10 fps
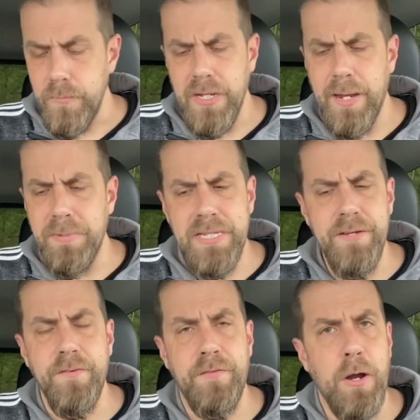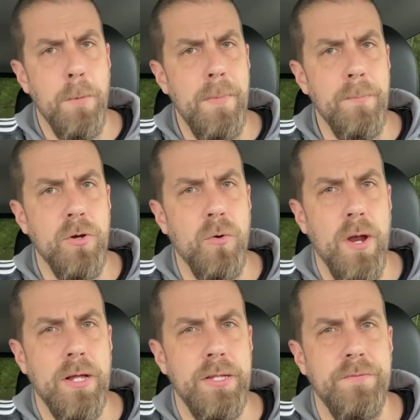I believe, if I remember
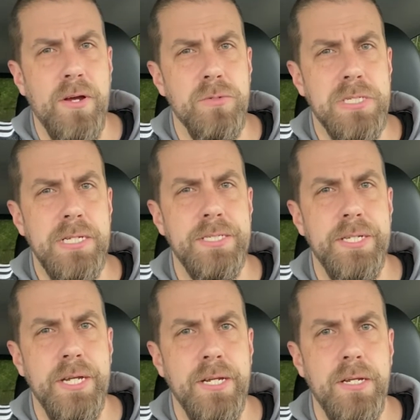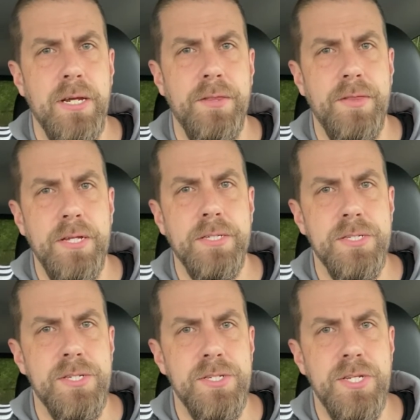correctly, if I was listening, I think
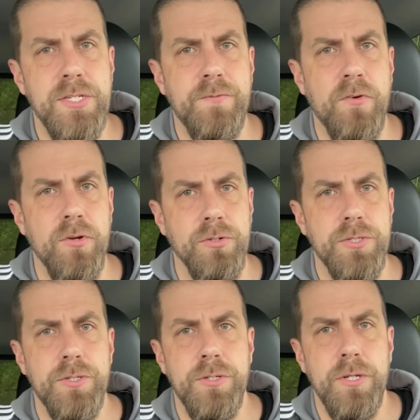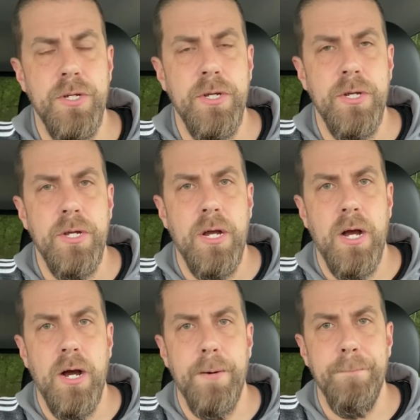this is his first.
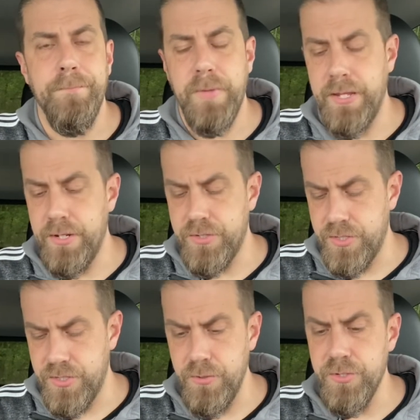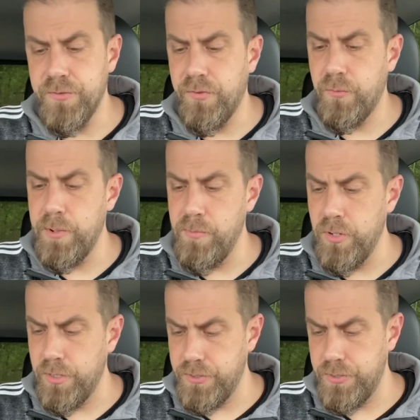And it's a series of 3
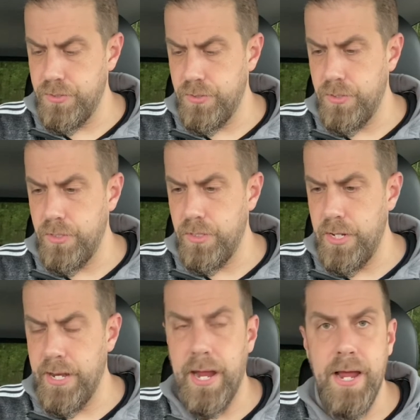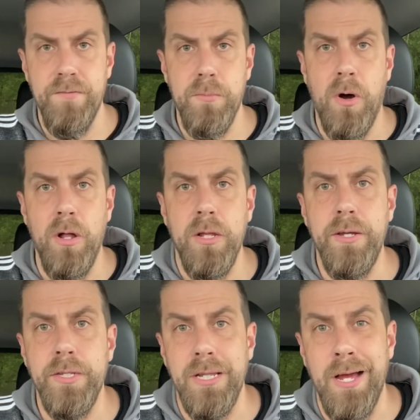books, and I have them all
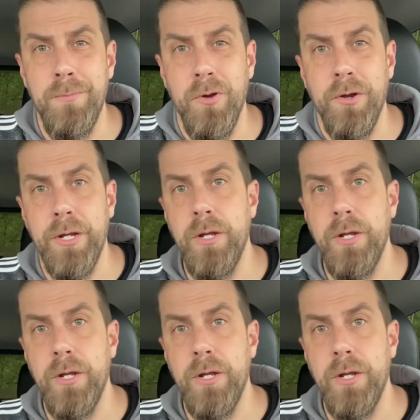in the library.